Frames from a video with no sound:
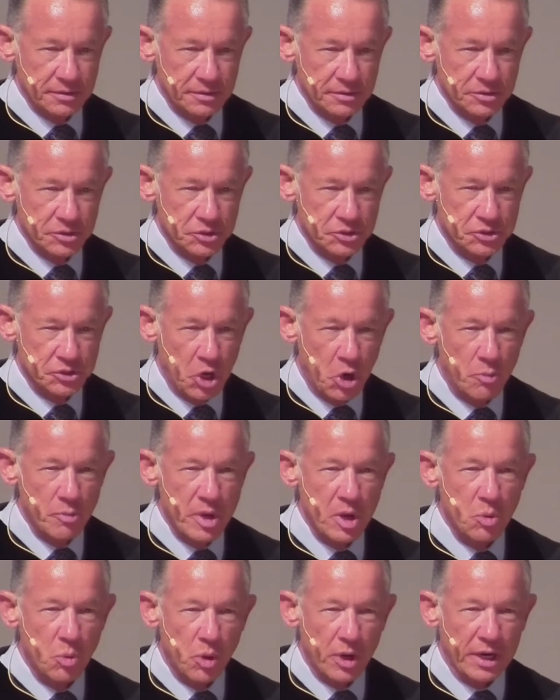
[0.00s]
"Show me
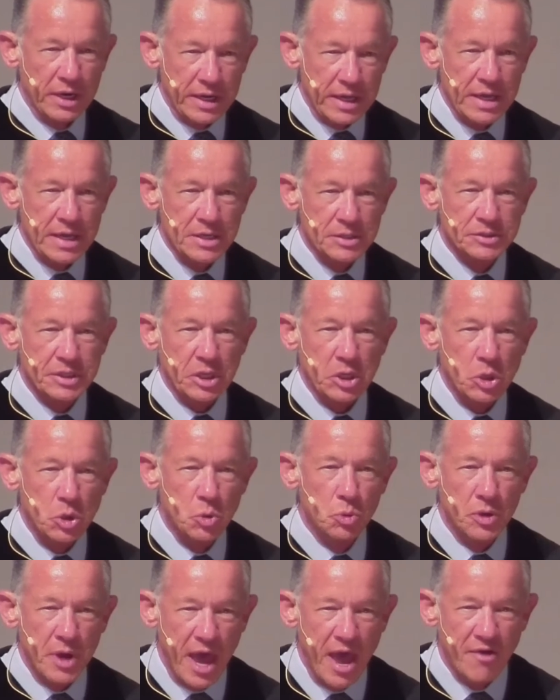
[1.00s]
what it is that you
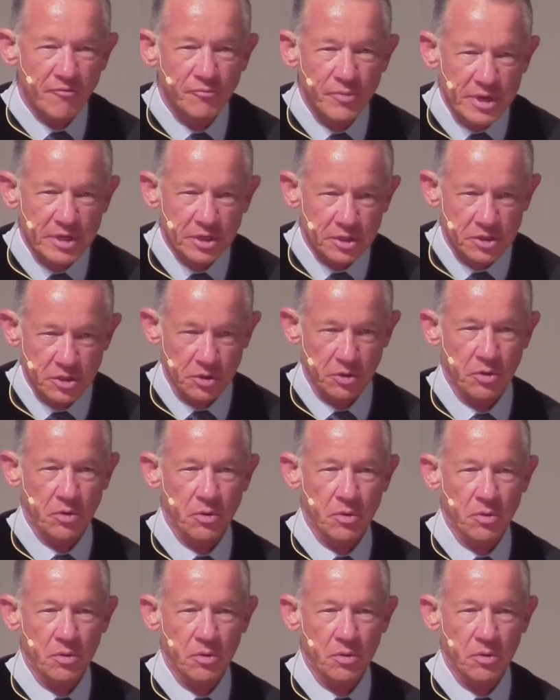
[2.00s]
would have me to do,